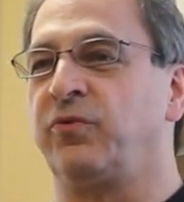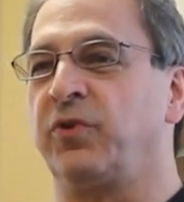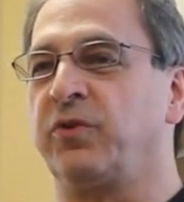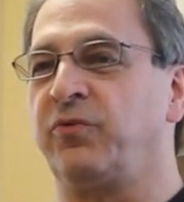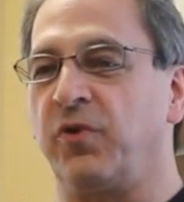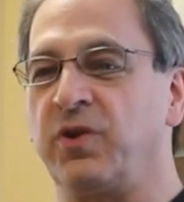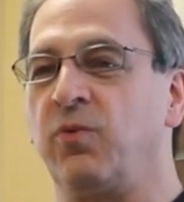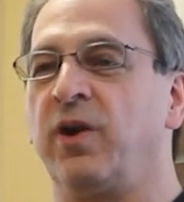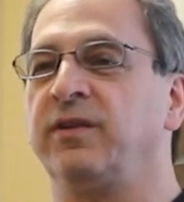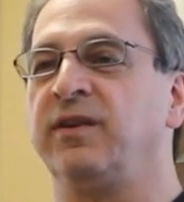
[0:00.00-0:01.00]
the
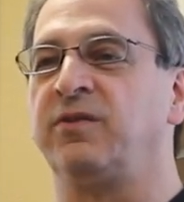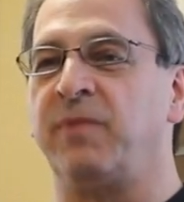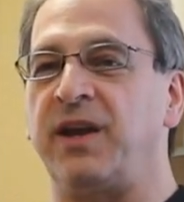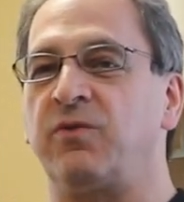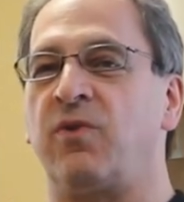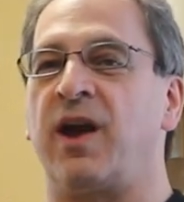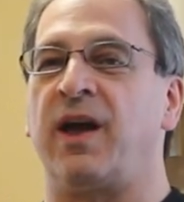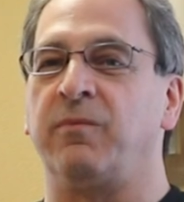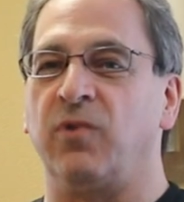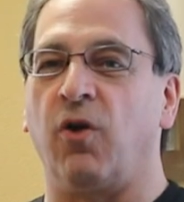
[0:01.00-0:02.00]
41 is main
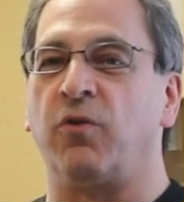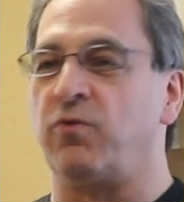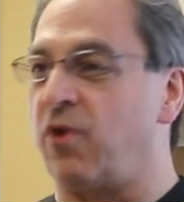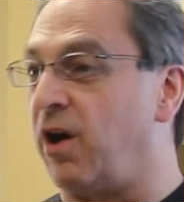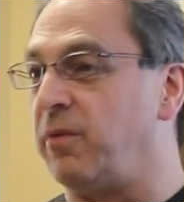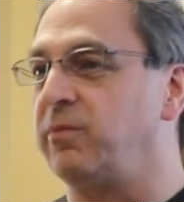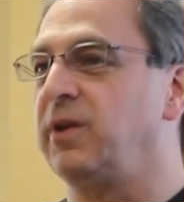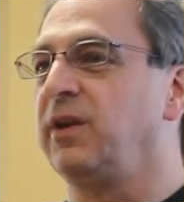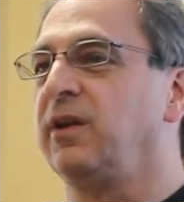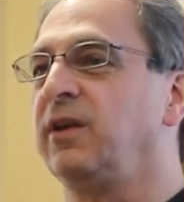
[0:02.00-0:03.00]
RAM or ROM
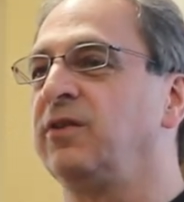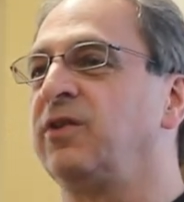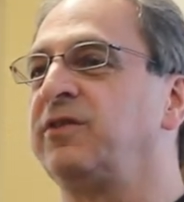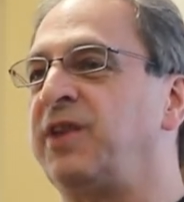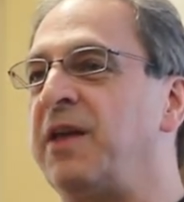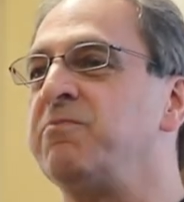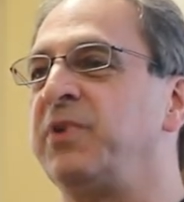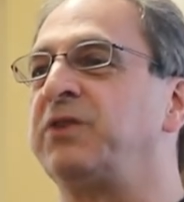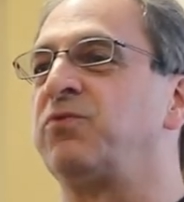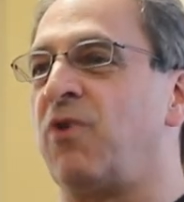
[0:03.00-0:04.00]
is a
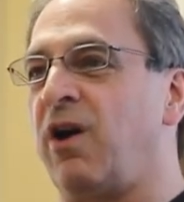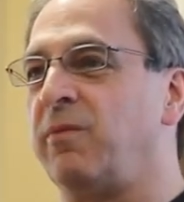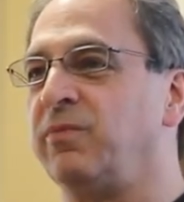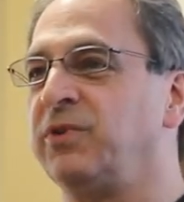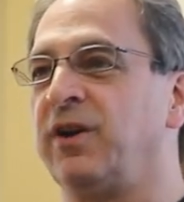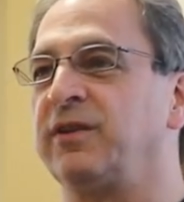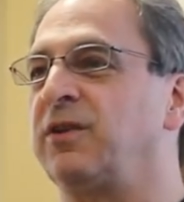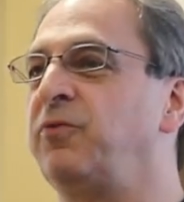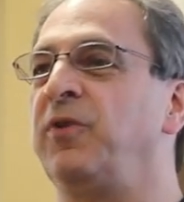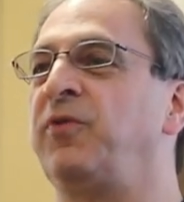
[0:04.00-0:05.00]
10-bit ROM, not
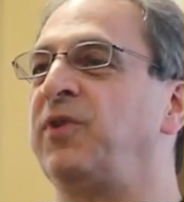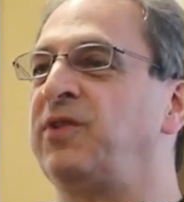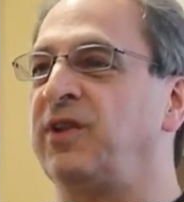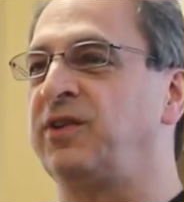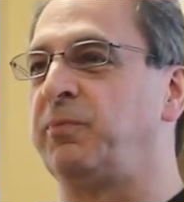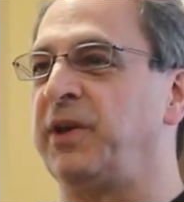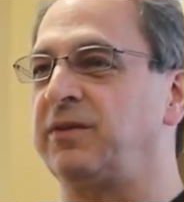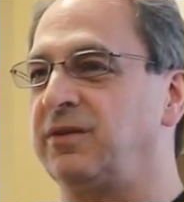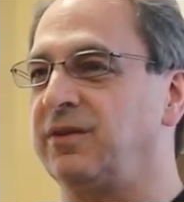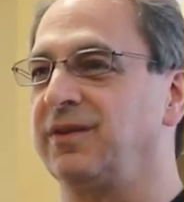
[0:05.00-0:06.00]
a
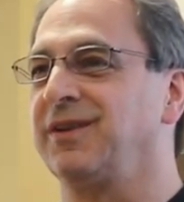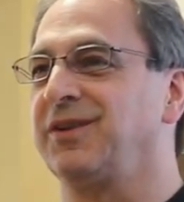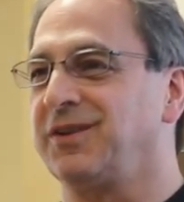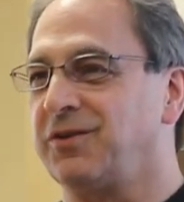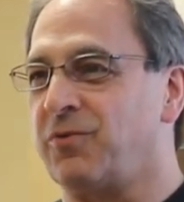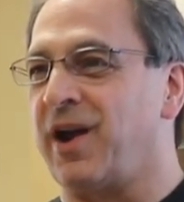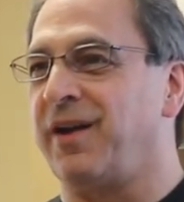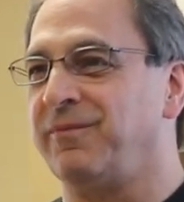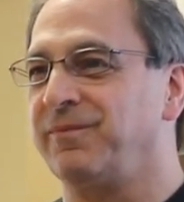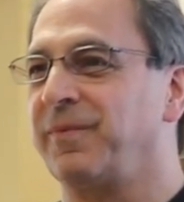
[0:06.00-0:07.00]
56-bit
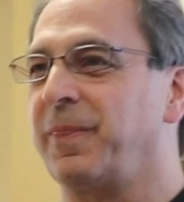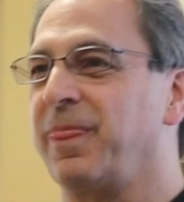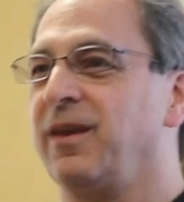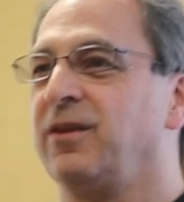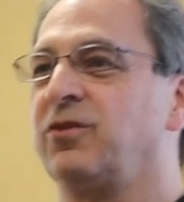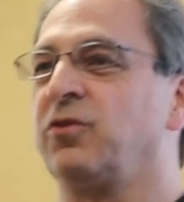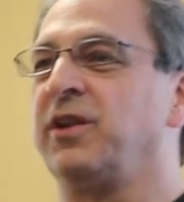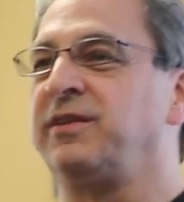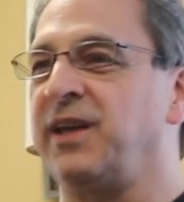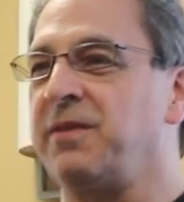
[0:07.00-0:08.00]
RAM. So
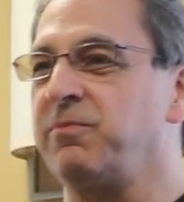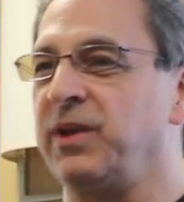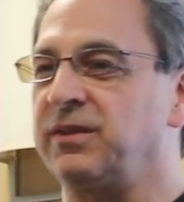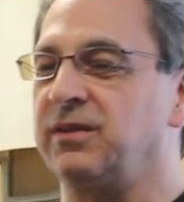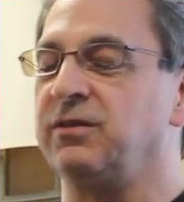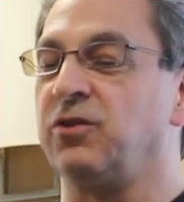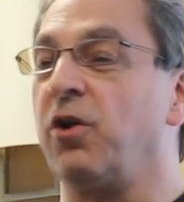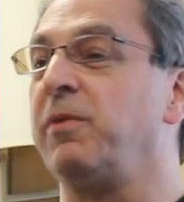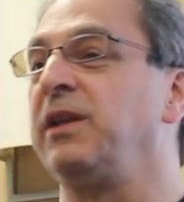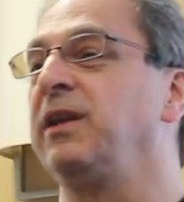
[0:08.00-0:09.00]
the 10-bit,
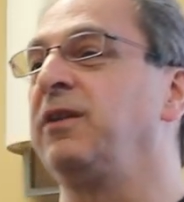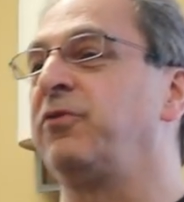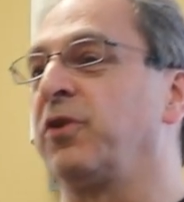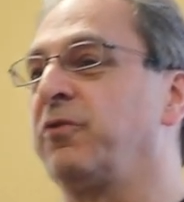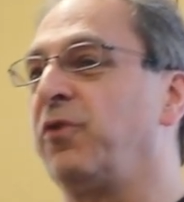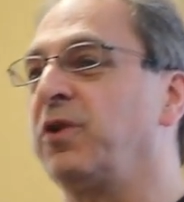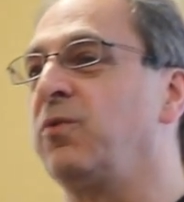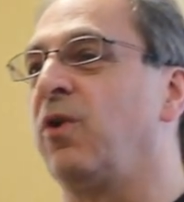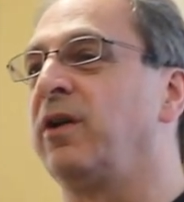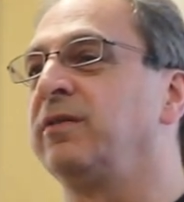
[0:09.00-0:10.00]
normally for the
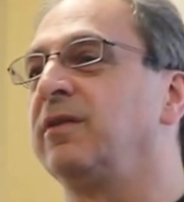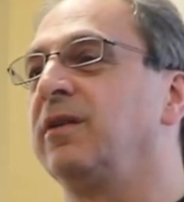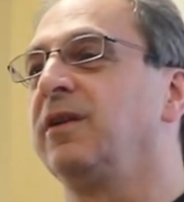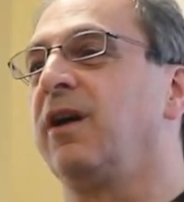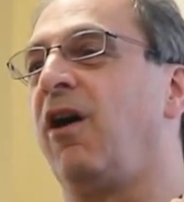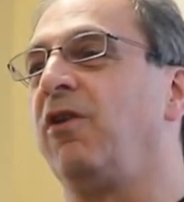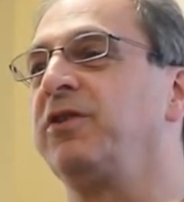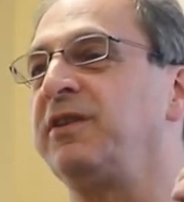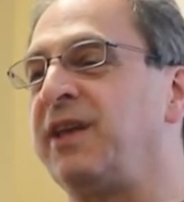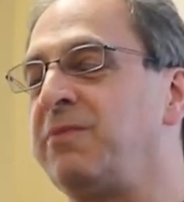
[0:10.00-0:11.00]
41, all
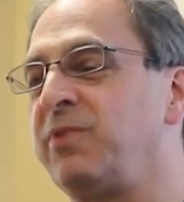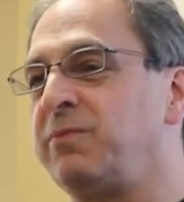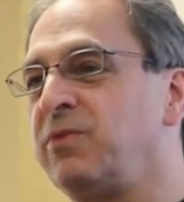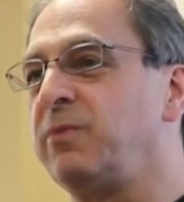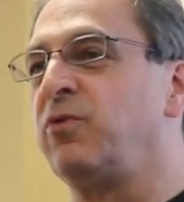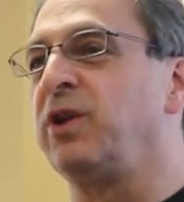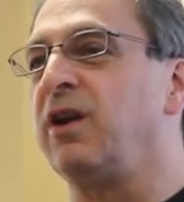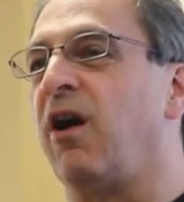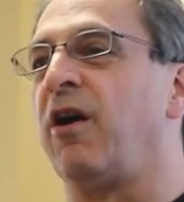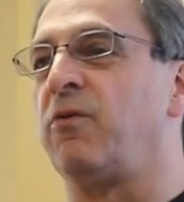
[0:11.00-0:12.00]
the 10-bit
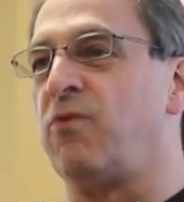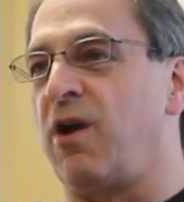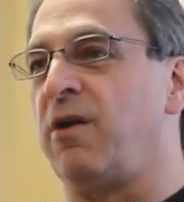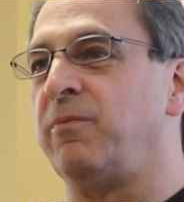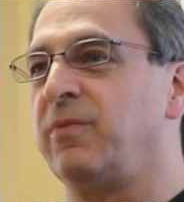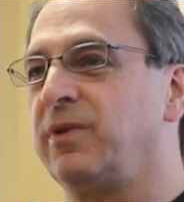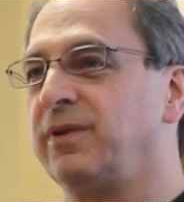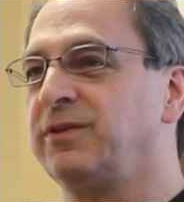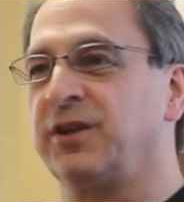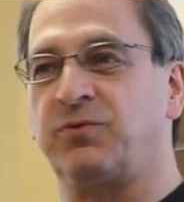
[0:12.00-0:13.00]
memory are ROM,
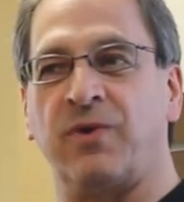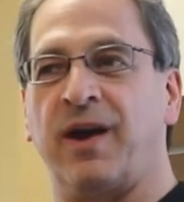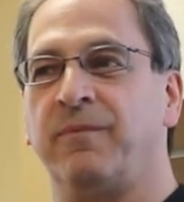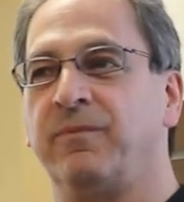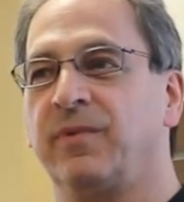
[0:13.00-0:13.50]
not RAM.